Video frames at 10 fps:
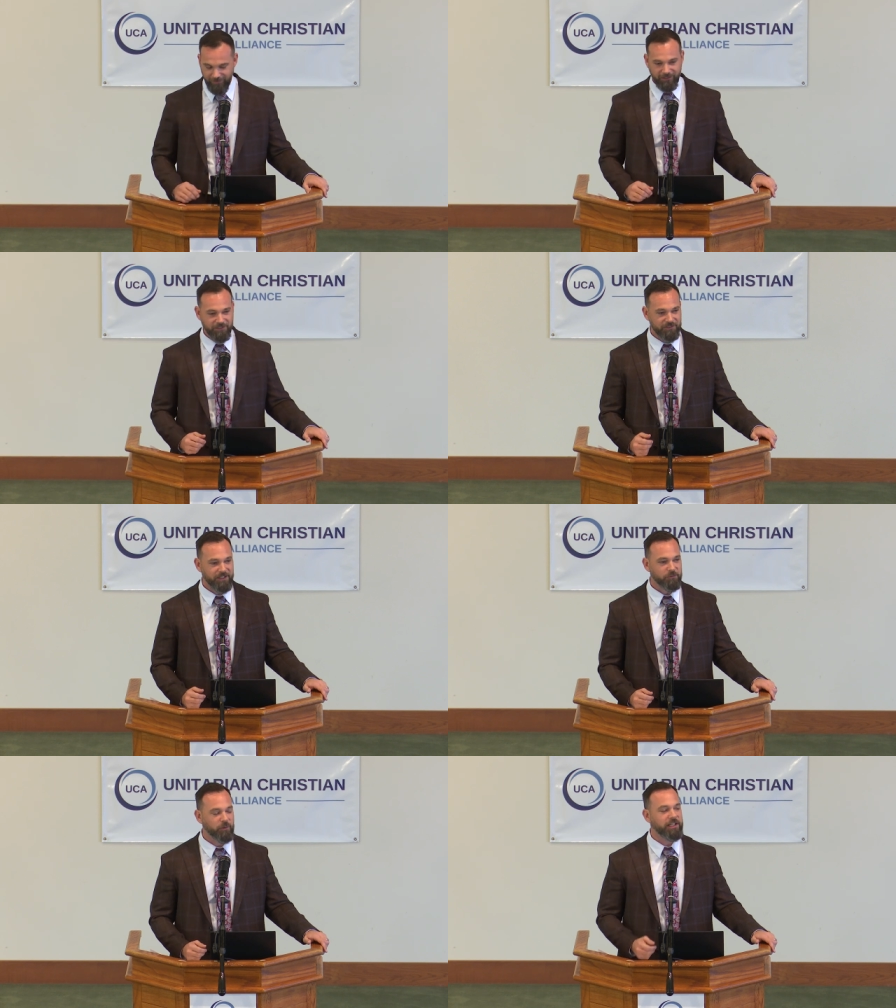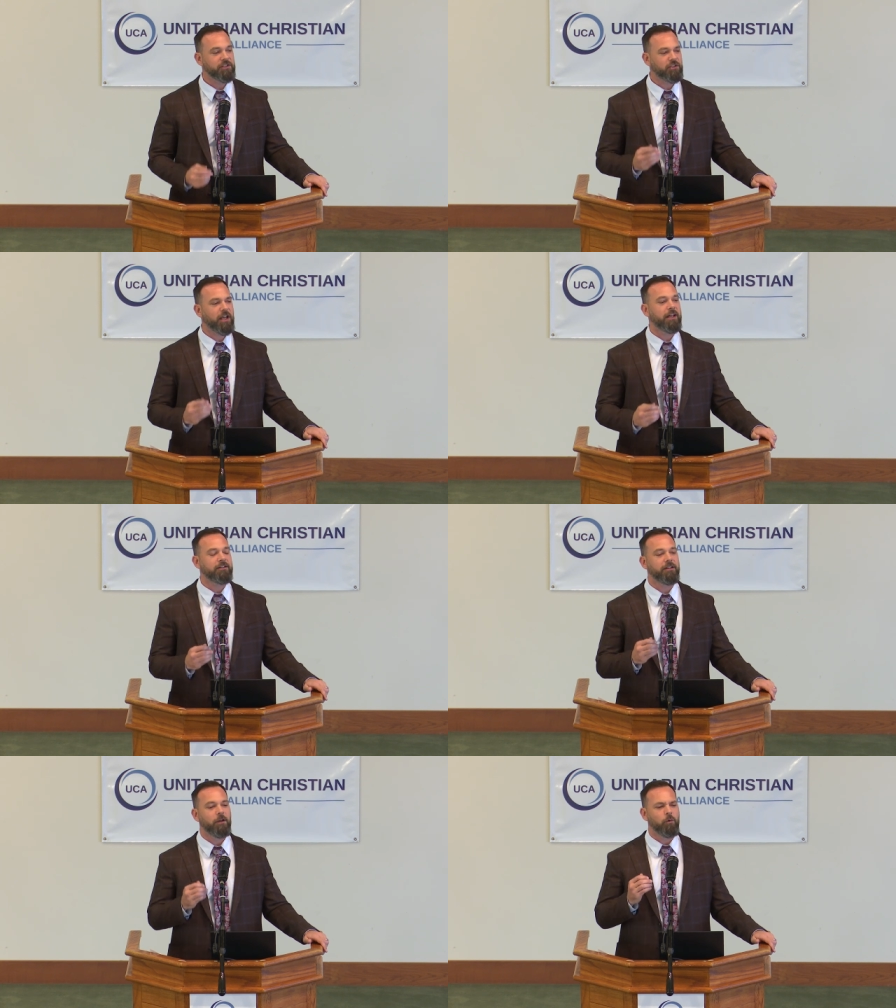Because it says, when he
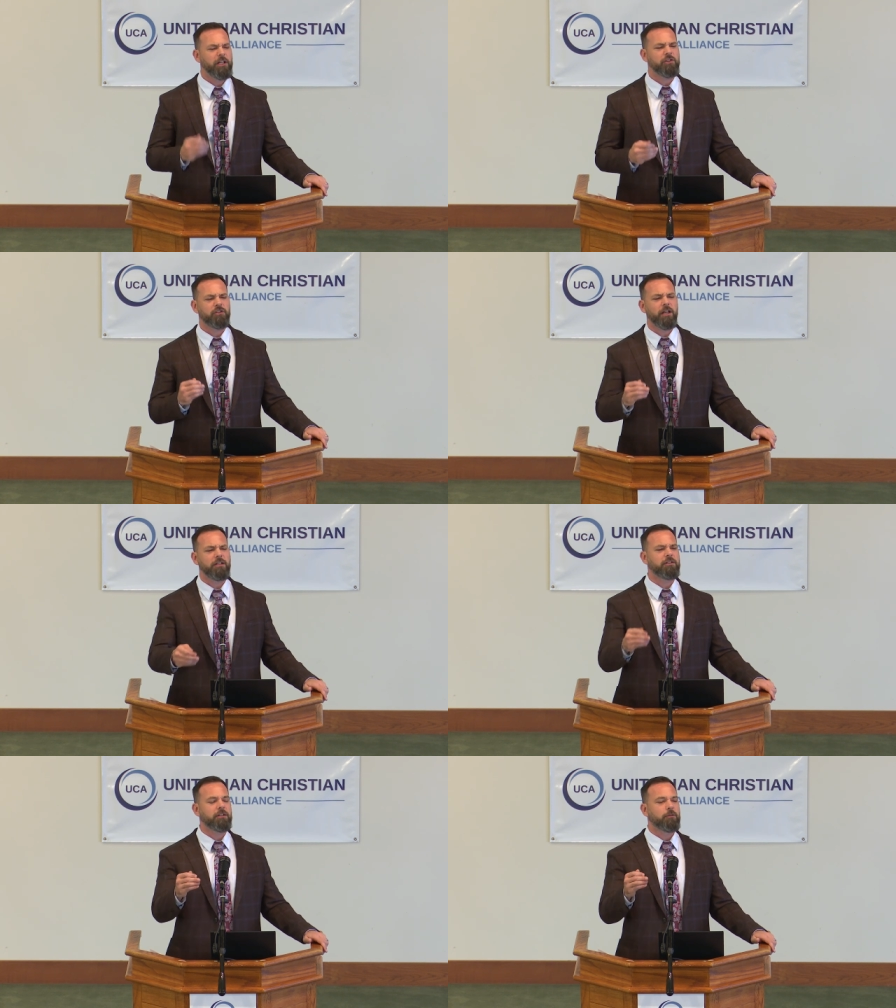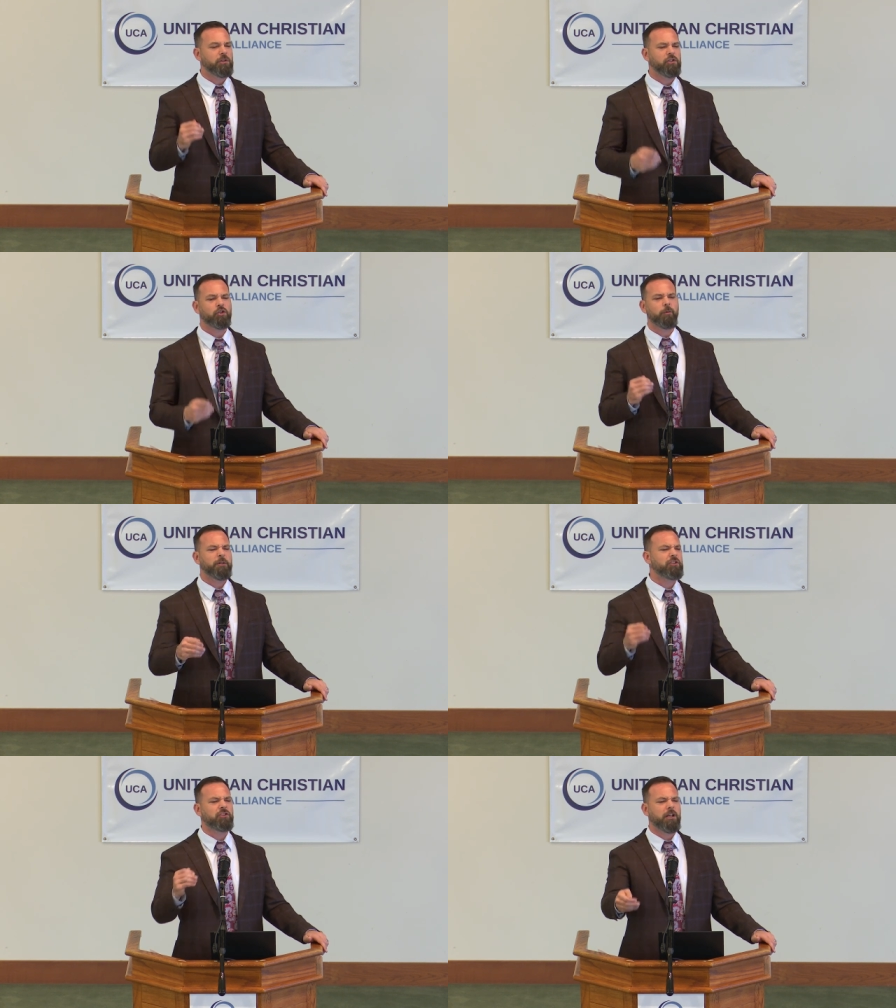said, when he said, when the
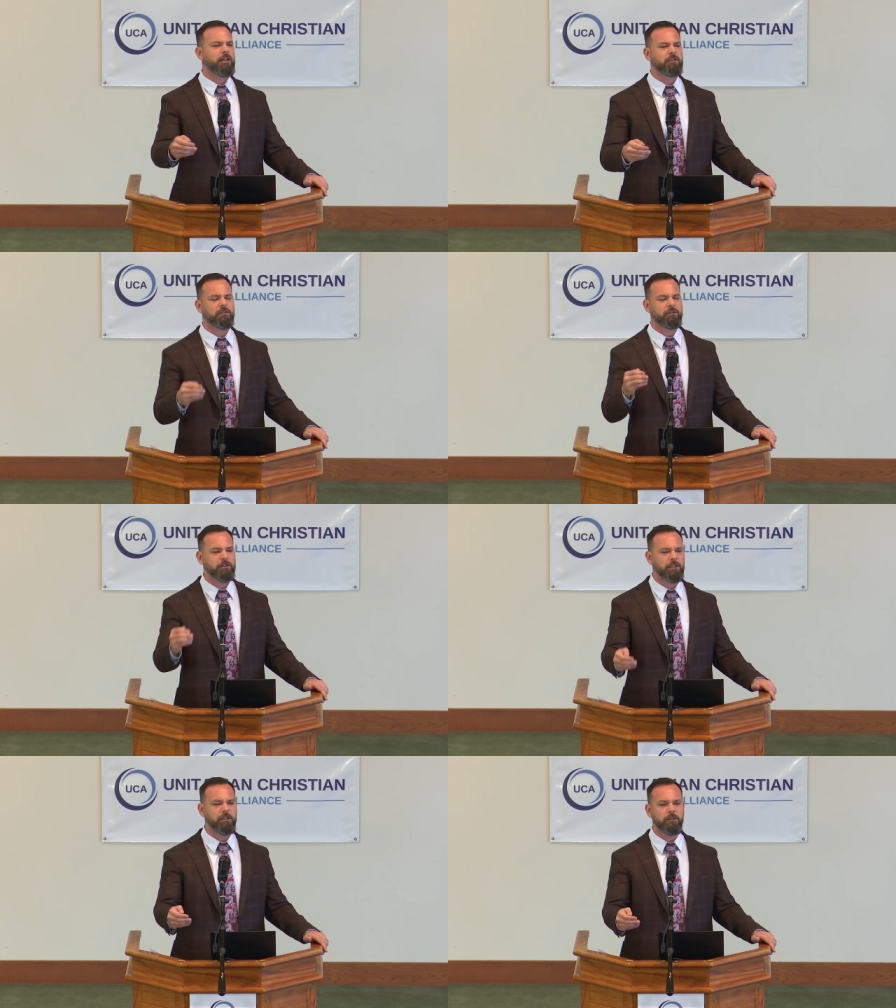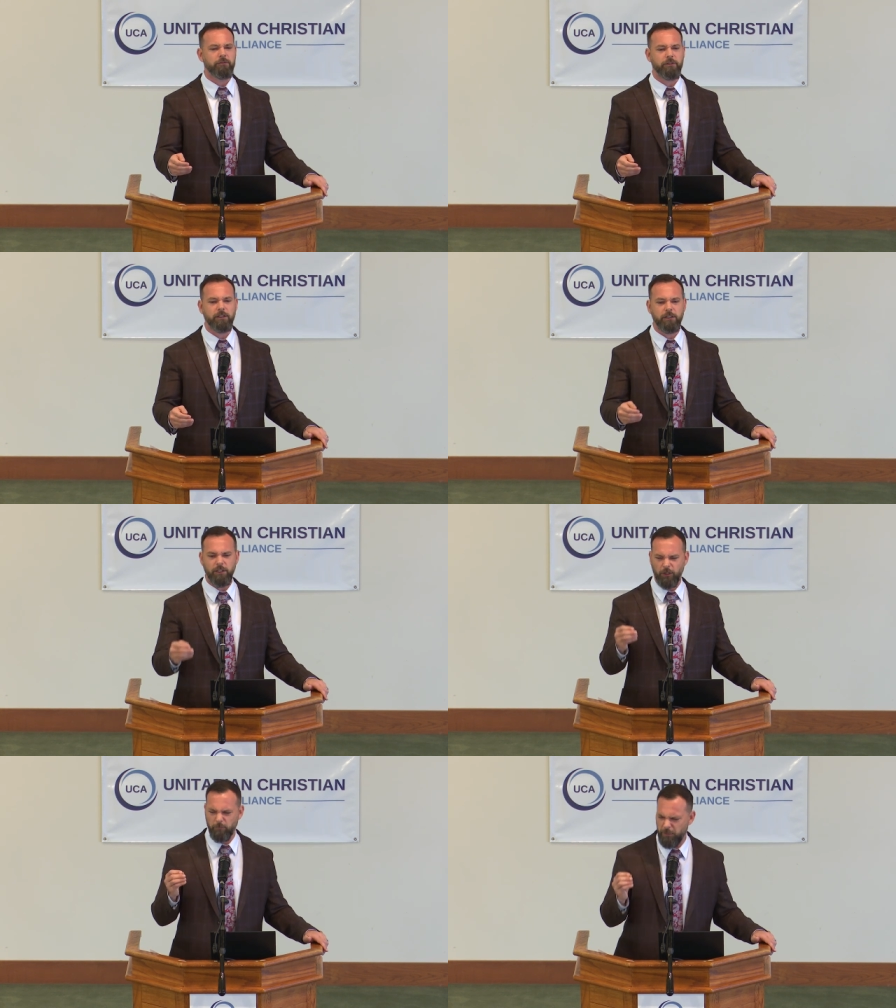serpent said to Eve in
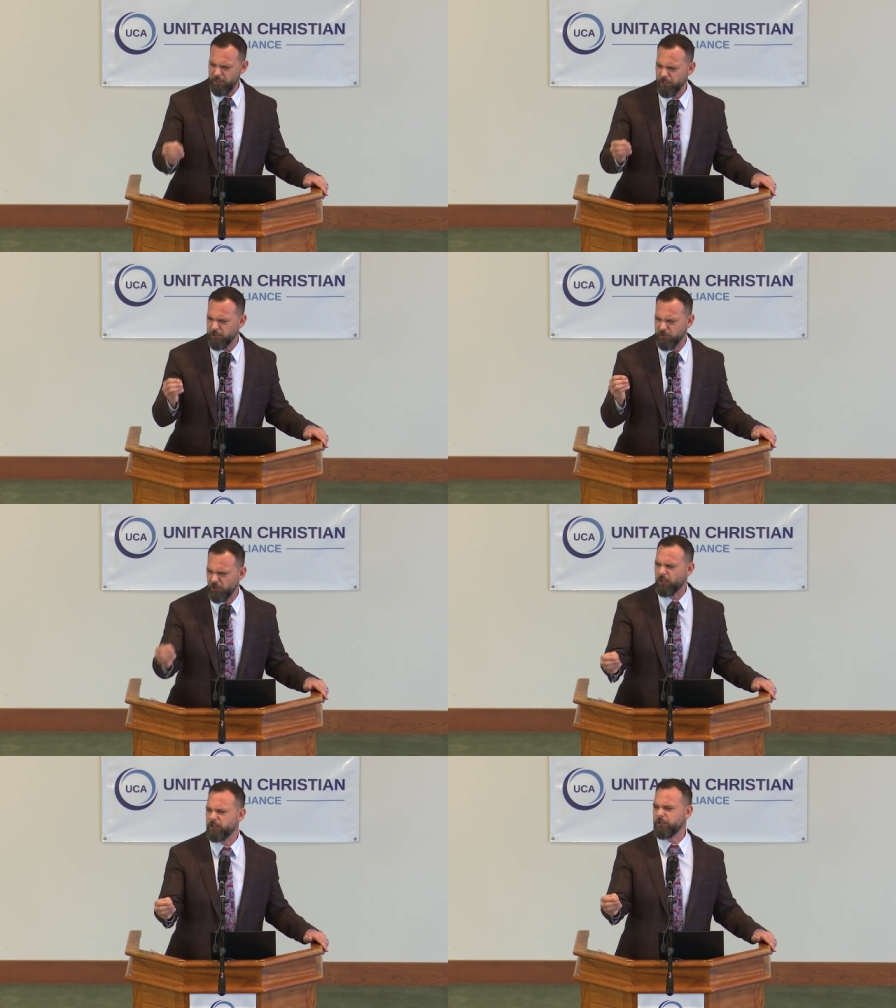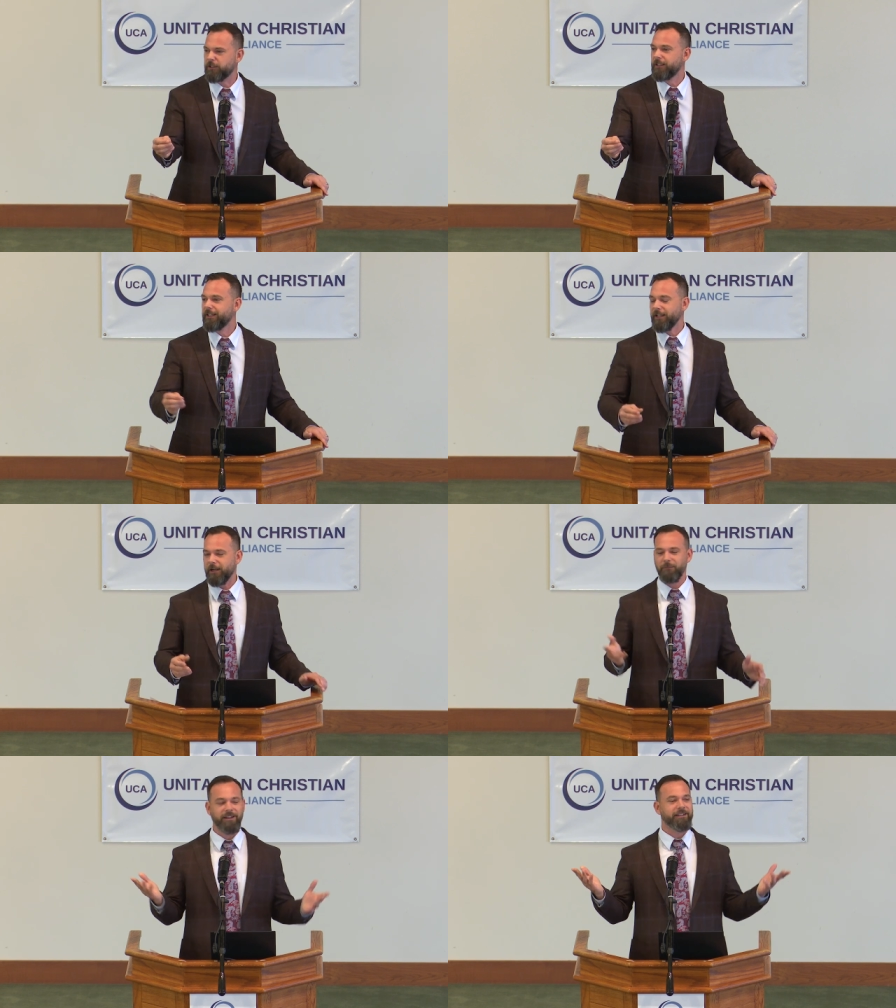the Armenian tongue, and
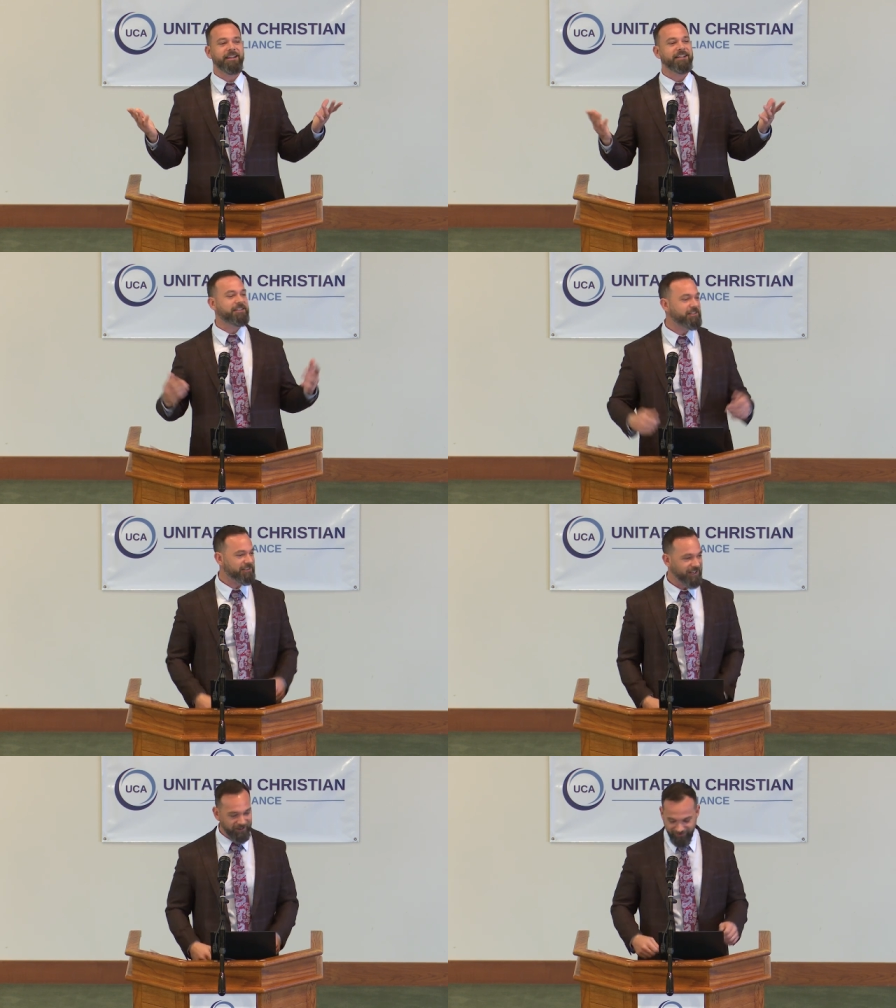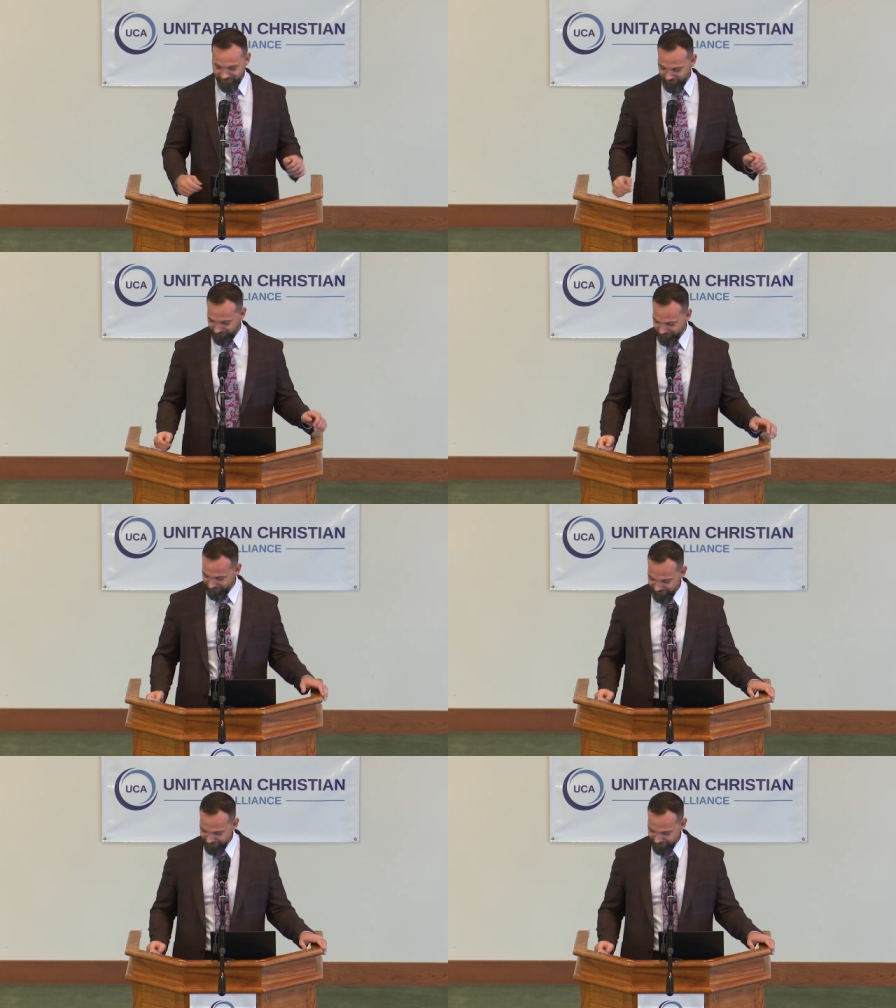I'm like, that's hysterical.